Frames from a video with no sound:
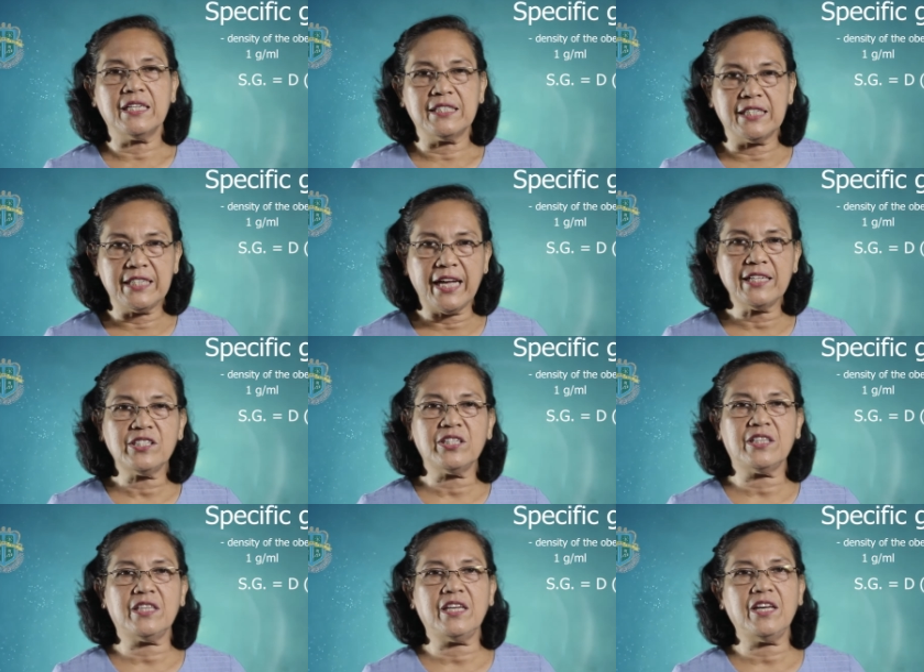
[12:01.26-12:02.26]
the
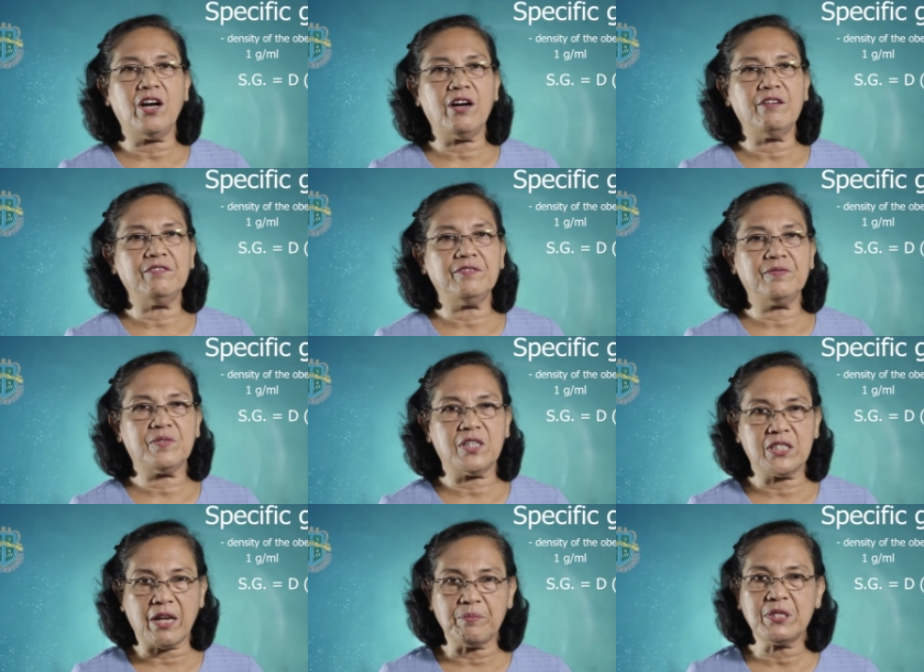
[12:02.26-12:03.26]
density of the
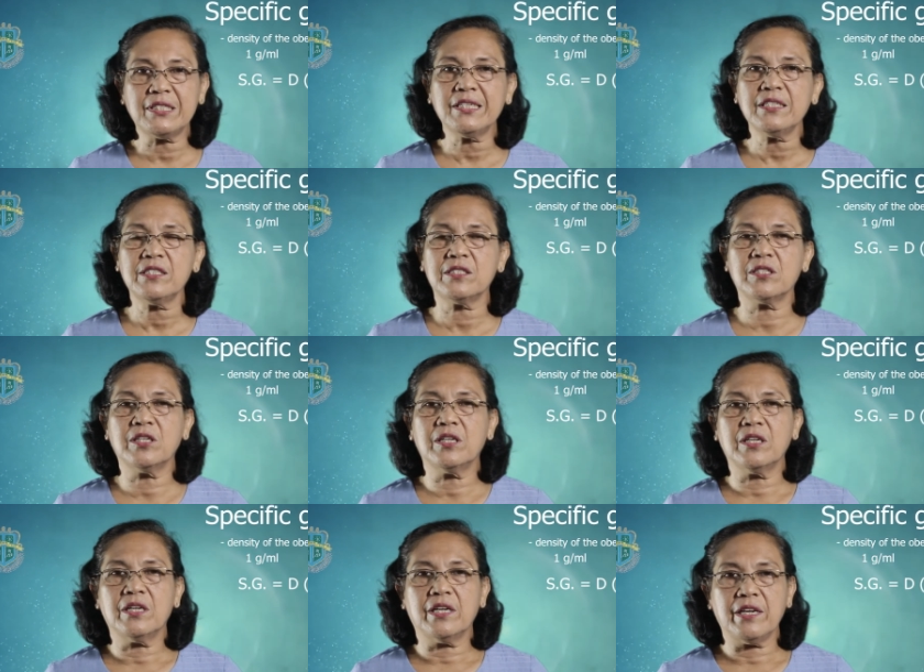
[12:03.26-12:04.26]
substance
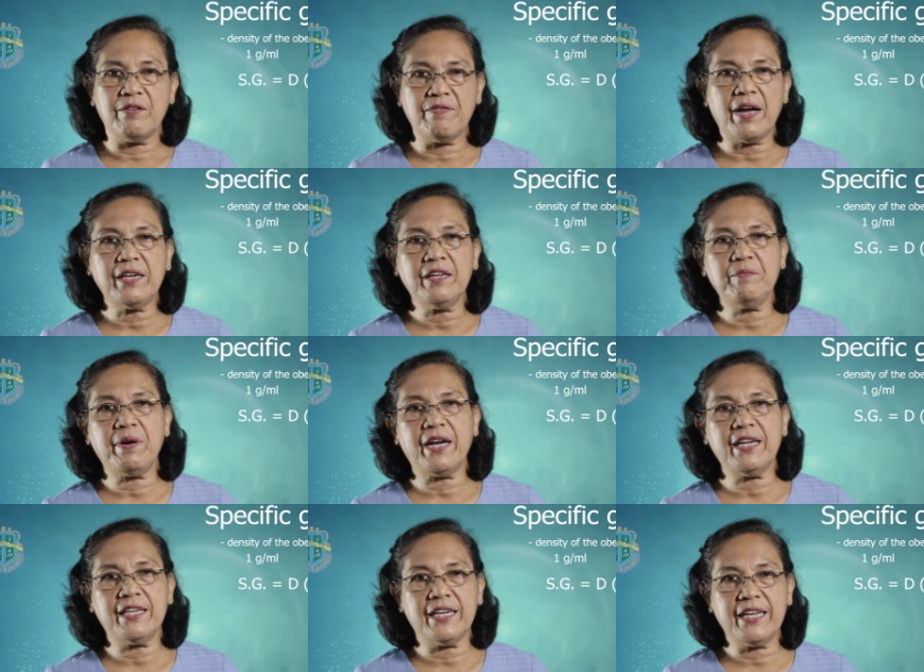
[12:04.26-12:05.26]
divided
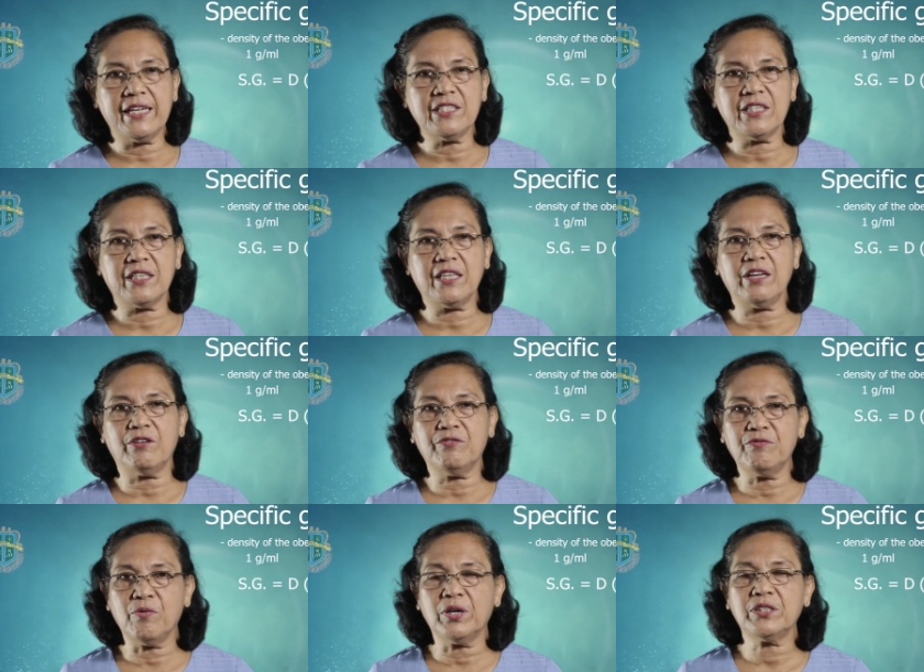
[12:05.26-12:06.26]
by the density of
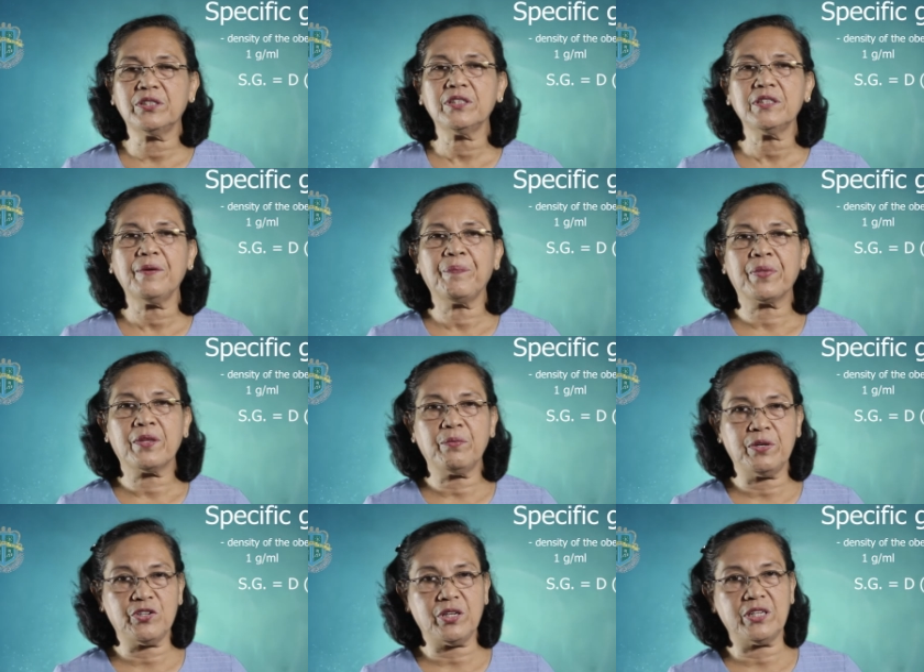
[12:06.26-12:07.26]
water,
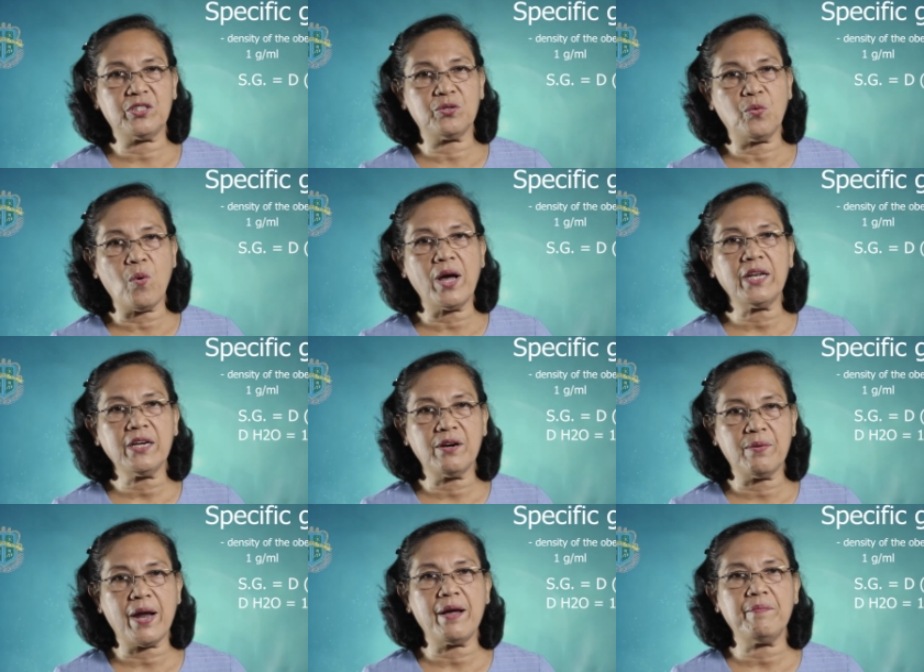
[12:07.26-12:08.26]
which is 1
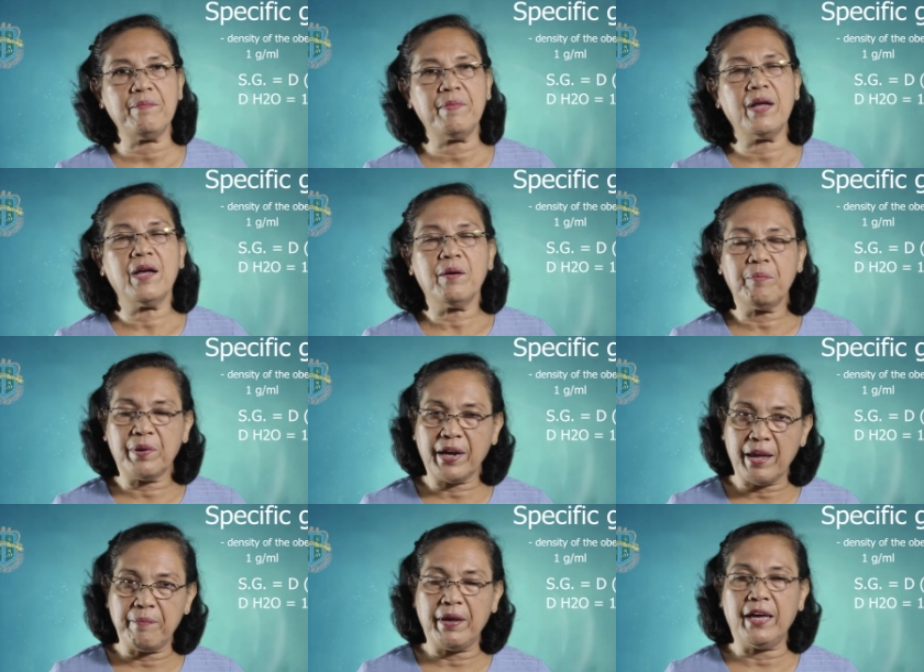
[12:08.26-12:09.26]
gram per
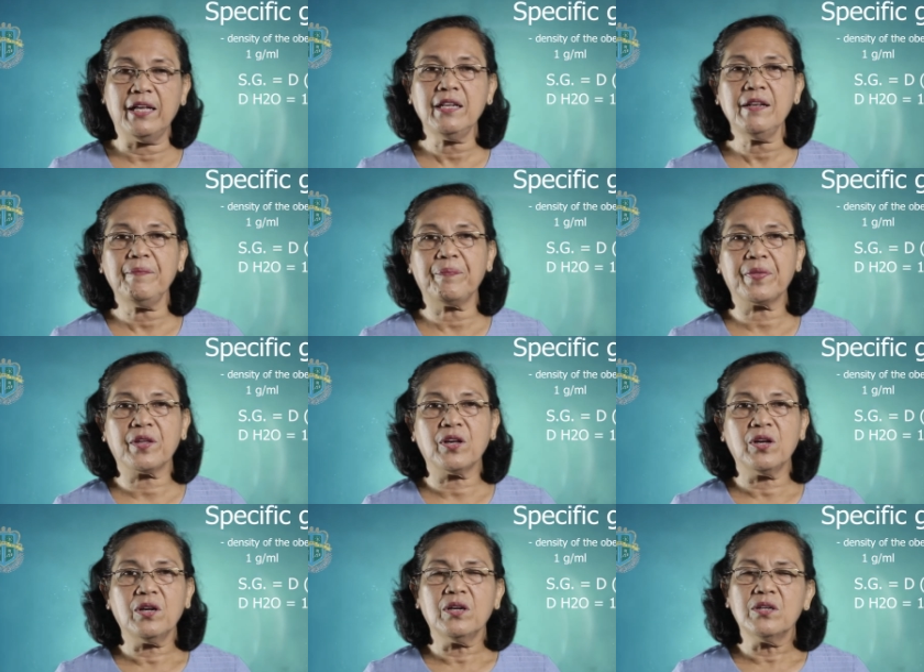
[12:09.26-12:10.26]
ml,
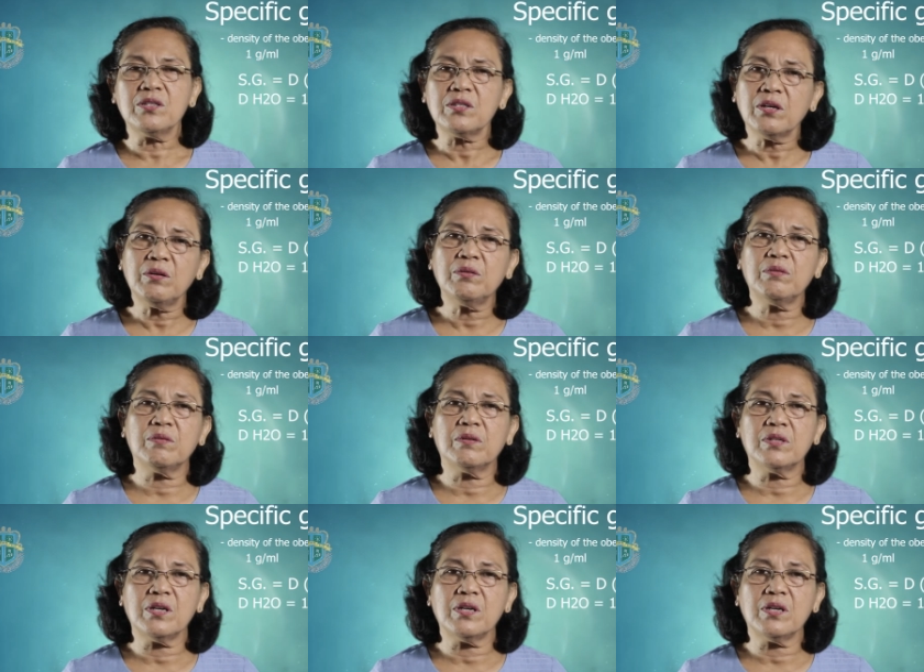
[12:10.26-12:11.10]
so